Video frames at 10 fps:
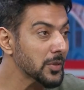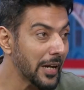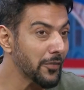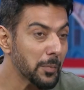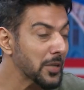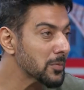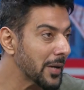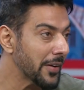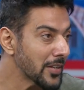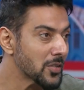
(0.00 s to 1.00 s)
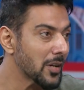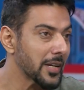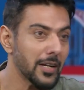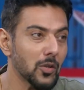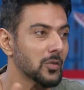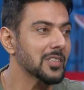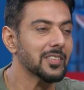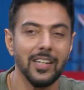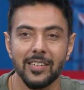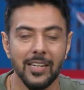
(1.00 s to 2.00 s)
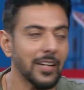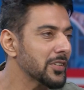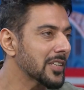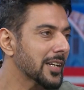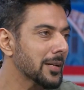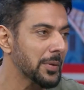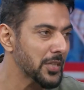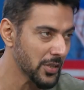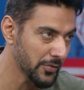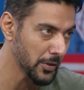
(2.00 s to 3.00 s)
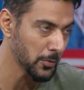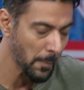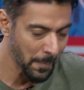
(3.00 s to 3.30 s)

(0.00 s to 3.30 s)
Have you been to my restaurant yet? No, can we just get a picture with you?